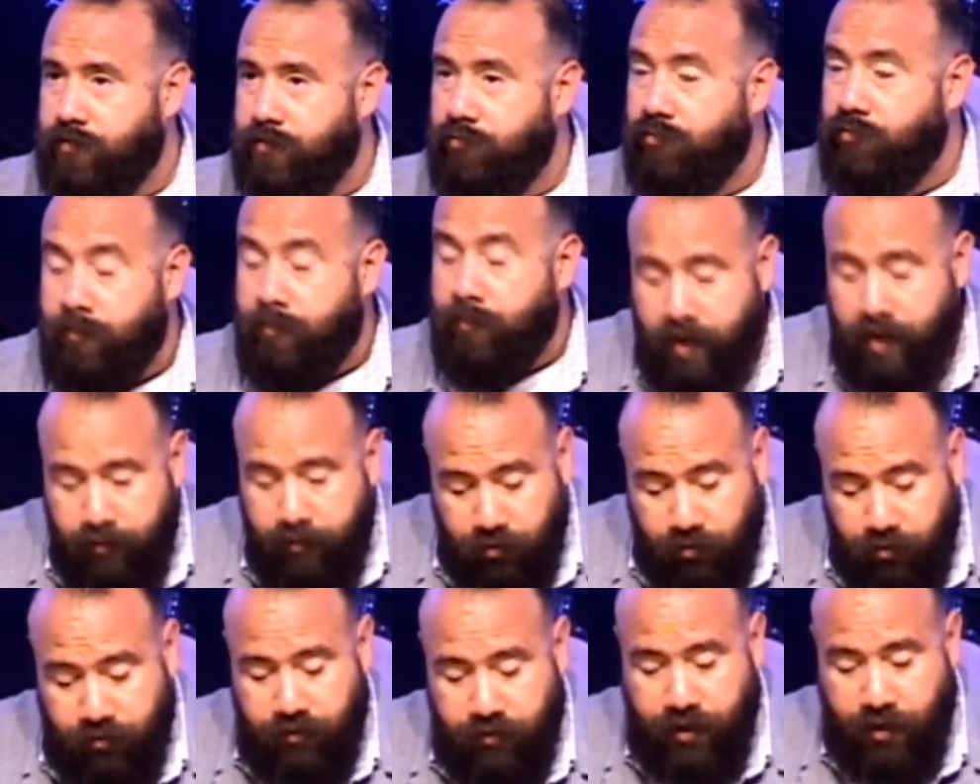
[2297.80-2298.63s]

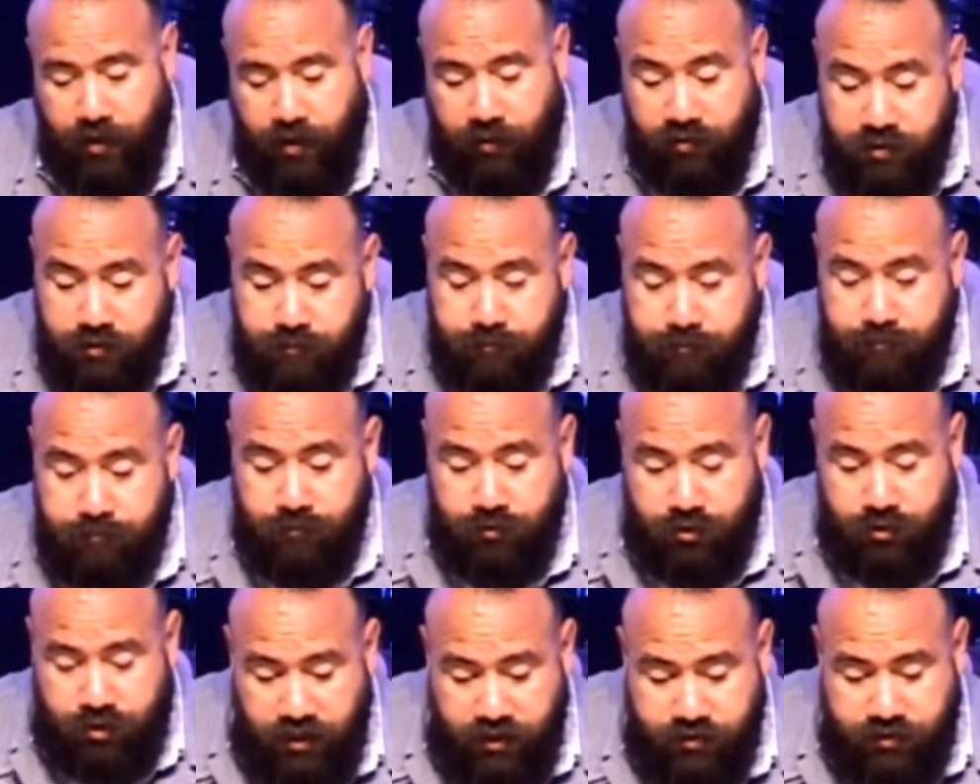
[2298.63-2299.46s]
Remember, it was
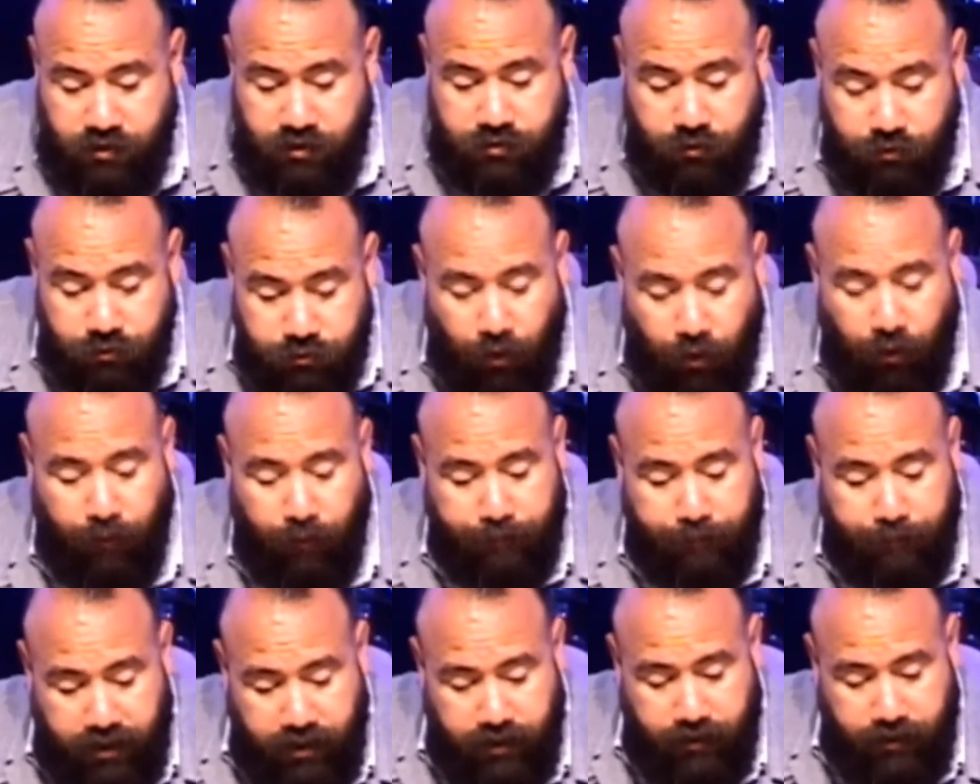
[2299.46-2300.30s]
Jesus who told
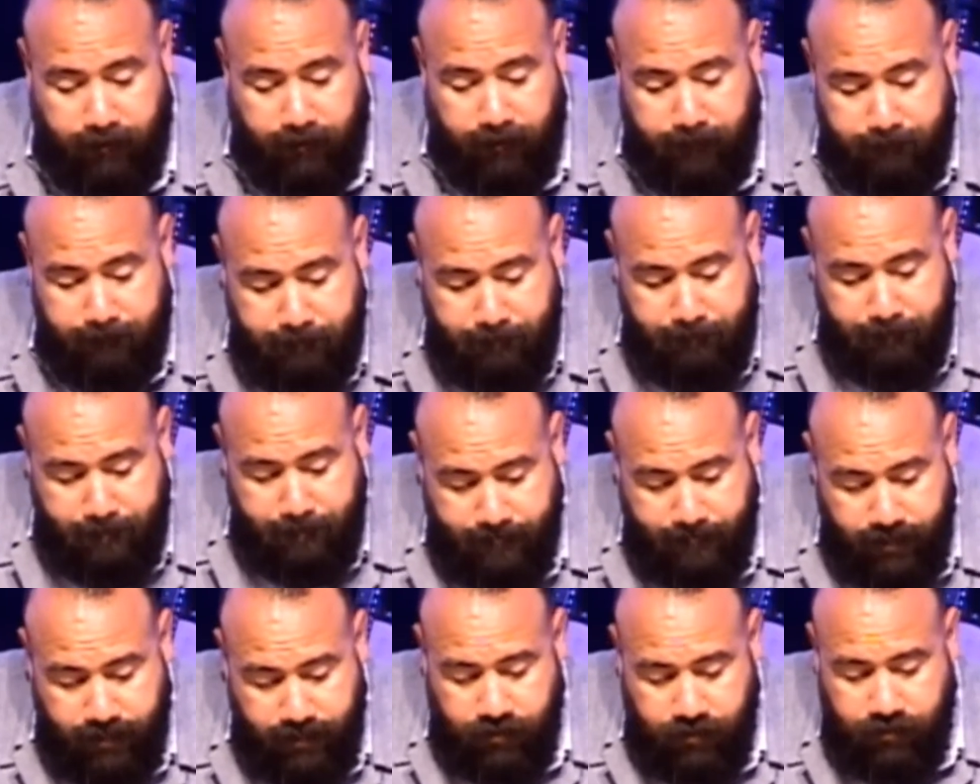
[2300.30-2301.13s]
Peter,
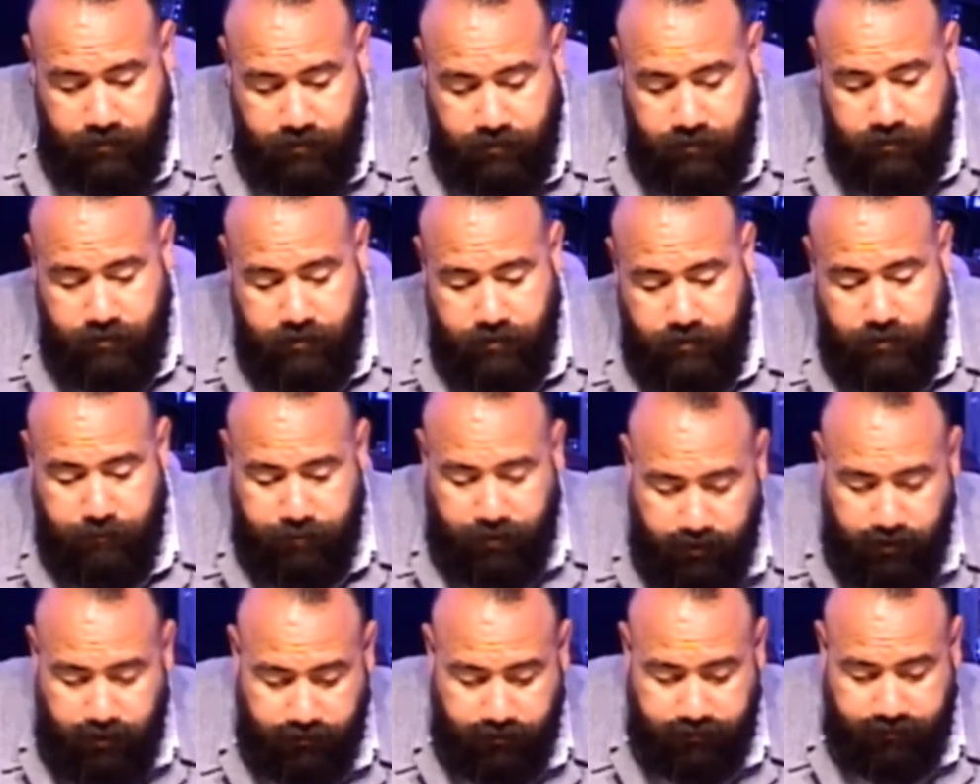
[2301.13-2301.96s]

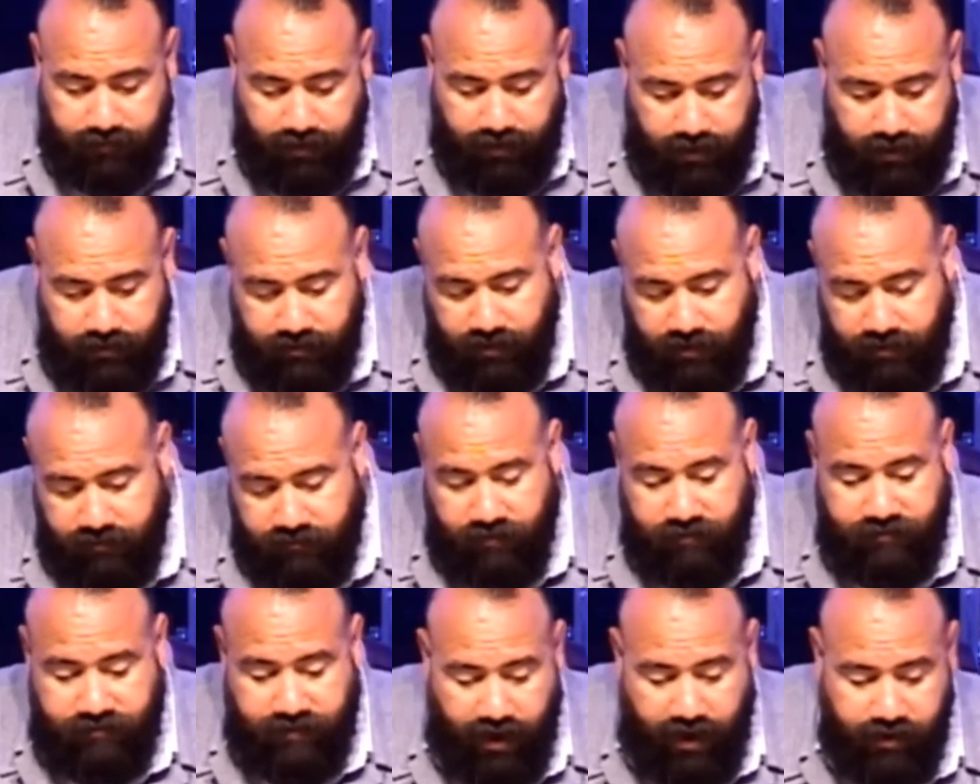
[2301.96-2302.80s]
Peter, Satan has
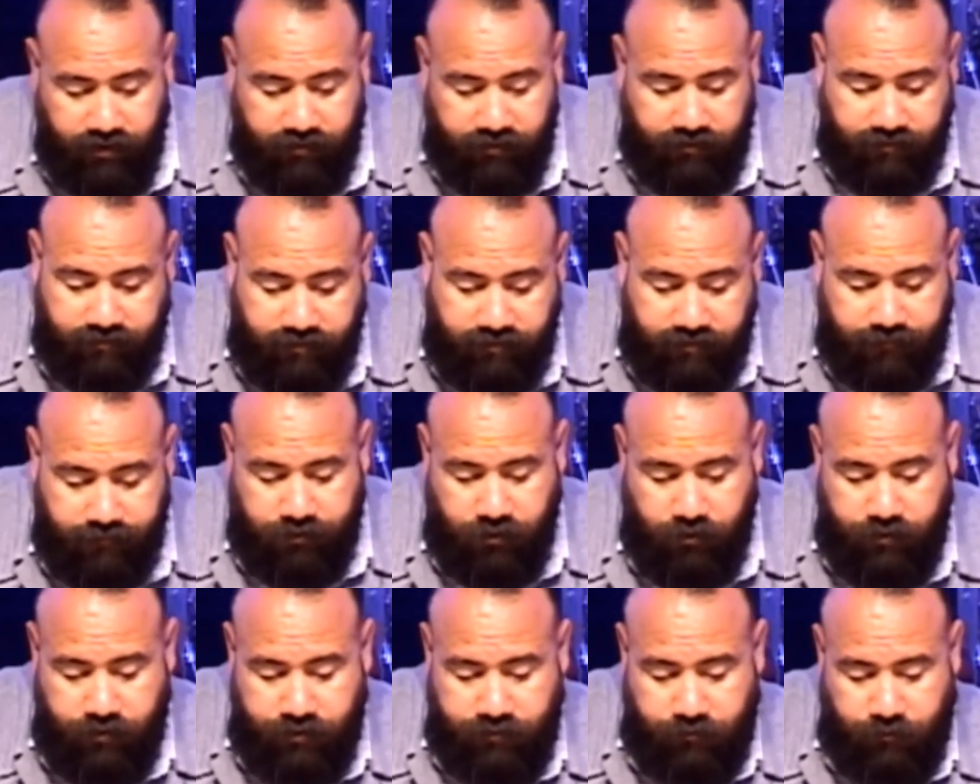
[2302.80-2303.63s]
desired to sift
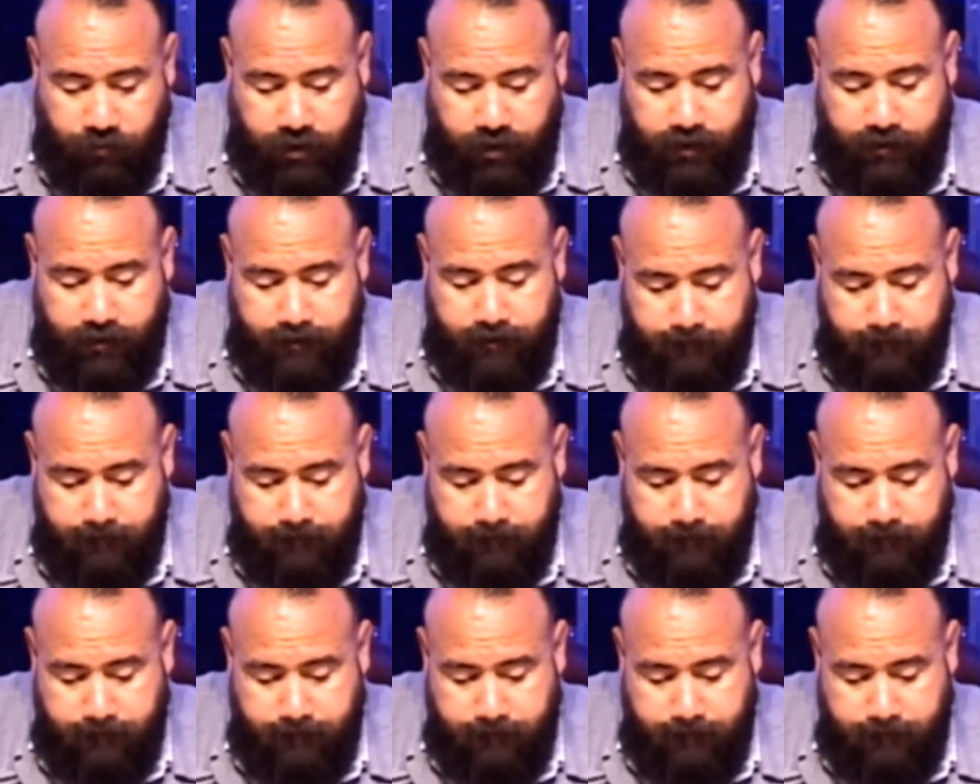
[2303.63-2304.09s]
you as wheat.